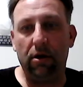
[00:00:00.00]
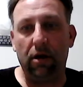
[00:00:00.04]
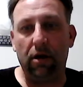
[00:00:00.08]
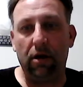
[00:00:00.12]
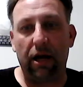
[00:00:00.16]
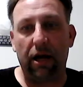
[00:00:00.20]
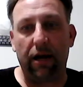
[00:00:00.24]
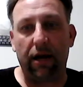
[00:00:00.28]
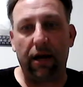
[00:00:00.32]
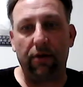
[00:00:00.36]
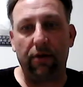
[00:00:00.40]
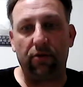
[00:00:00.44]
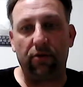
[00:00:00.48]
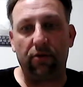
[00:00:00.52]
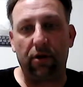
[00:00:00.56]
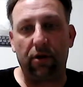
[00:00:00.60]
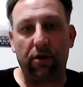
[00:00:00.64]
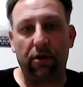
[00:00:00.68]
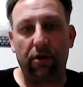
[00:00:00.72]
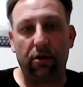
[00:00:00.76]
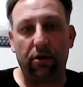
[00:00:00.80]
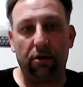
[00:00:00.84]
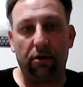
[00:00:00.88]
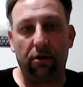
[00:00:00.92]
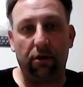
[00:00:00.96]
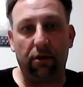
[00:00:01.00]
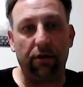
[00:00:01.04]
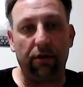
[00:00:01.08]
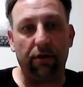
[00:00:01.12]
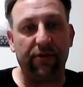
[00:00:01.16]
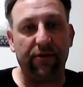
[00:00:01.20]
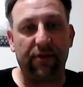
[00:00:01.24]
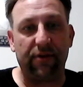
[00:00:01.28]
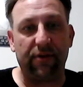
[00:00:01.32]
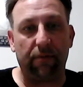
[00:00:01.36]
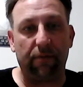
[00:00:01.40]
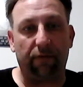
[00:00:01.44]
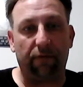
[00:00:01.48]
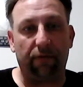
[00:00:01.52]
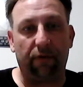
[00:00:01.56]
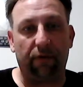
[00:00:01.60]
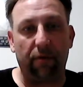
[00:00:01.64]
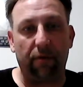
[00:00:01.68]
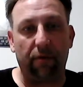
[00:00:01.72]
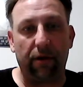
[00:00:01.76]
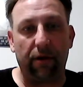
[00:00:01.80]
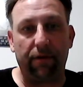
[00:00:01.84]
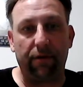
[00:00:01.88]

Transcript: and you'll learn something from it.